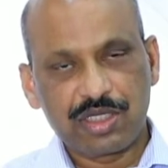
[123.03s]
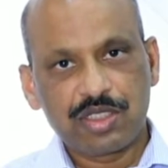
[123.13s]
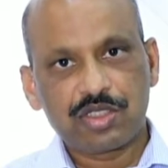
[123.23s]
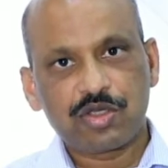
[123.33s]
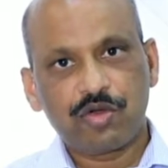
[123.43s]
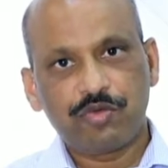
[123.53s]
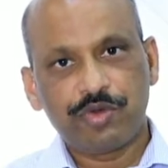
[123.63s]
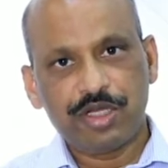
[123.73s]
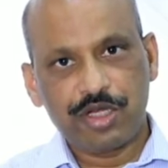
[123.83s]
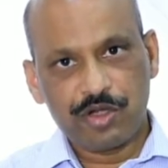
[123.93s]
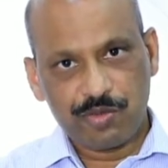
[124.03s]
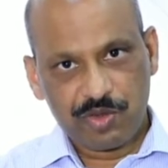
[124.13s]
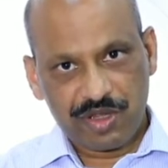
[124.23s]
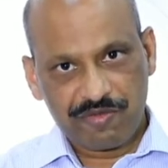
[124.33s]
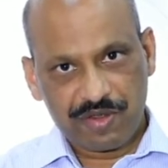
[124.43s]
So we needed to
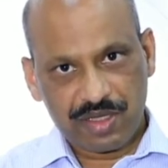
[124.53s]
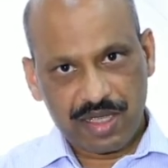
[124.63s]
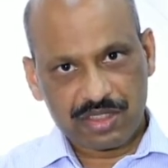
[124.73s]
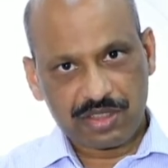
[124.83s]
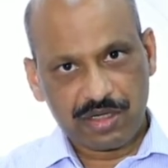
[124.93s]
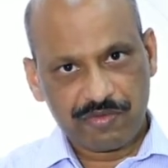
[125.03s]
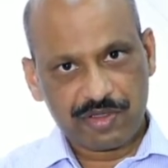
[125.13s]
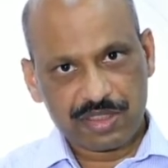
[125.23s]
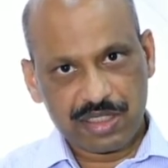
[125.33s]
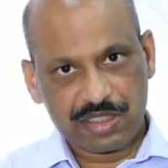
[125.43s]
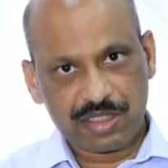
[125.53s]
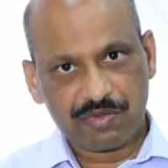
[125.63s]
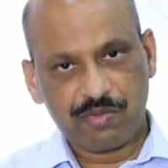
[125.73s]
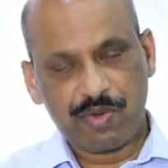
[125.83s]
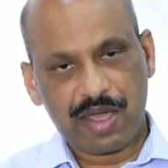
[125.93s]
put a external fixator
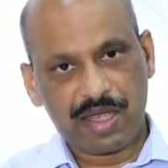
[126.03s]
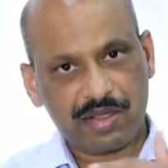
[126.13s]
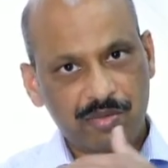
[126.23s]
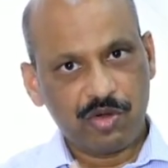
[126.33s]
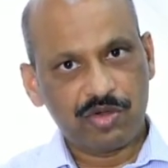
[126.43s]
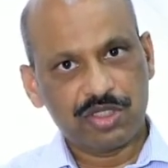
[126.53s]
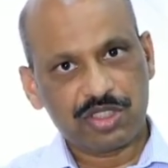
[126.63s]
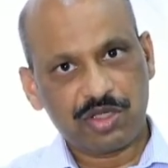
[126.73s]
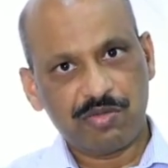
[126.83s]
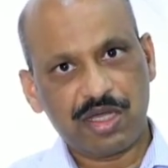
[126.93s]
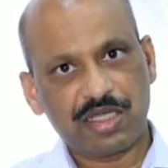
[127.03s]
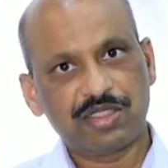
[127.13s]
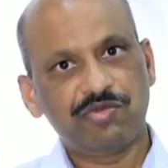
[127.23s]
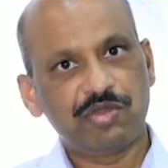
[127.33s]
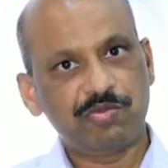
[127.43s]
where the bone is stabilized
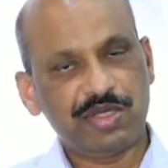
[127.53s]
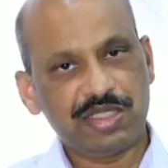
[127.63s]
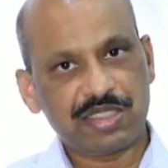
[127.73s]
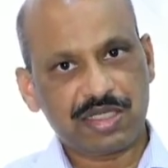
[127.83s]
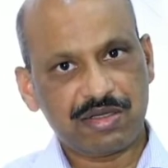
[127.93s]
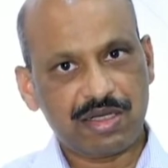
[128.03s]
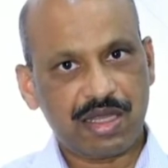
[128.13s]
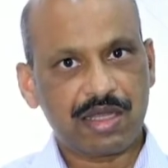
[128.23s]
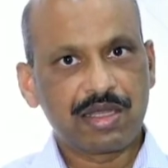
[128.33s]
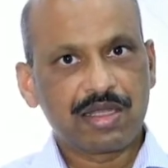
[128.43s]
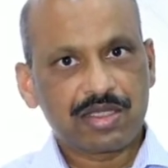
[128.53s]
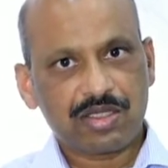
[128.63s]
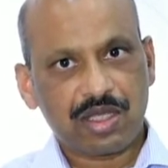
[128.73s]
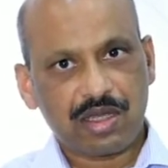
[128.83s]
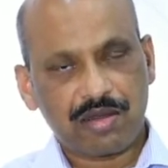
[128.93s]
with pins and
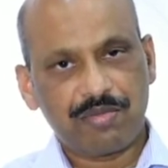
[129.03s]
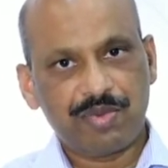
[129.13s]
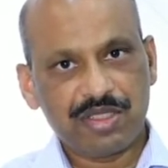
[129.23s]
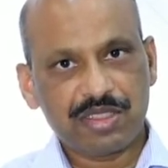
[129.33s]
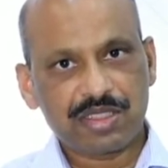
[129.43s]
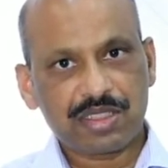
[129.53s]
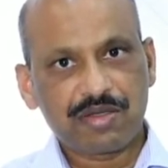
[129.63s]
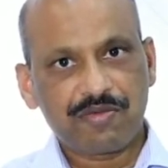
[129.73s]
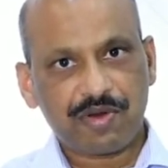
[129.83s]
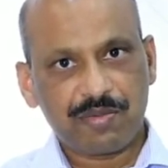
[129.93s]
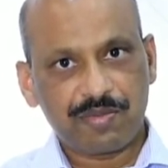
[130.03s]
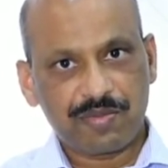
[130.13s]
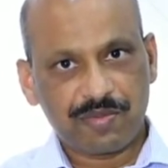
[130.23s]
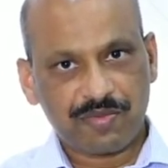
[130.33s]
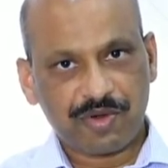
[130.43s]
pins
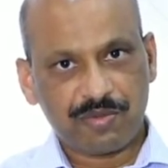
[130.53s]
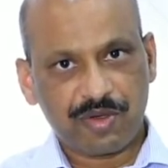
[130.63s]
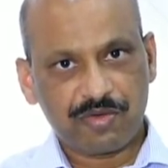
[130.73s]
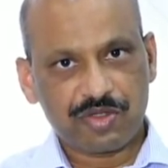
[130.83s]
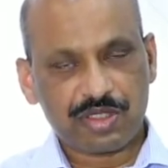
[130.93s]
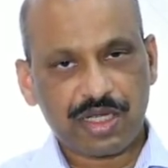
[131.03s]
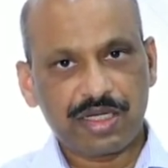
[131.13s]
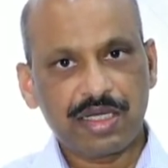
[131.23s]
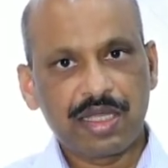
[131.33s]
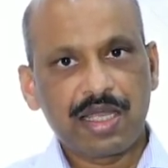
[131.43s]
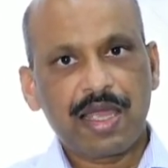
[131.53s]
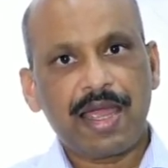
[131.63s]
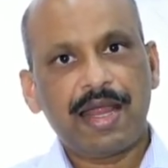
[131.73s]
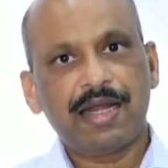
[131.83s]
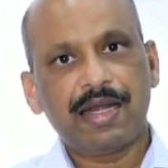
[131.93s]
from outside
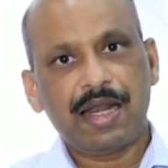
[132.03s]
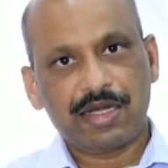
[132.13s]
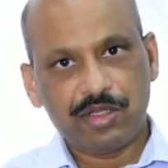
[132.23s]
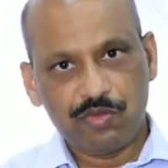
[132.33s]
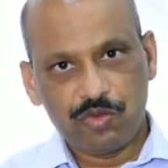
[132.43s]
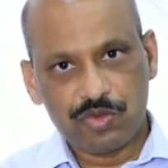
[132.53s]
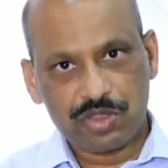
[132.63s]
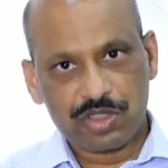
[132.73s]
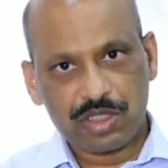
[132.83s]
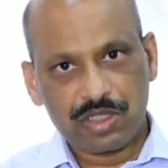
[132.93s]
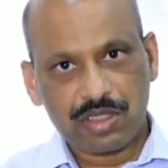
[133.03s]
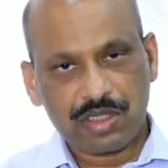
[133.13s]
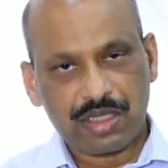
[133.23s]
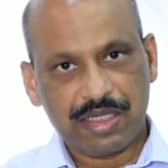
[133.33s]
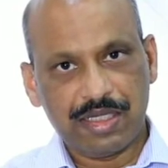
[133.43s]
and let the wounds
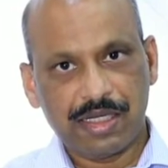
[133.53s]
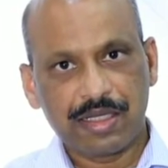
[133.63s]
heal.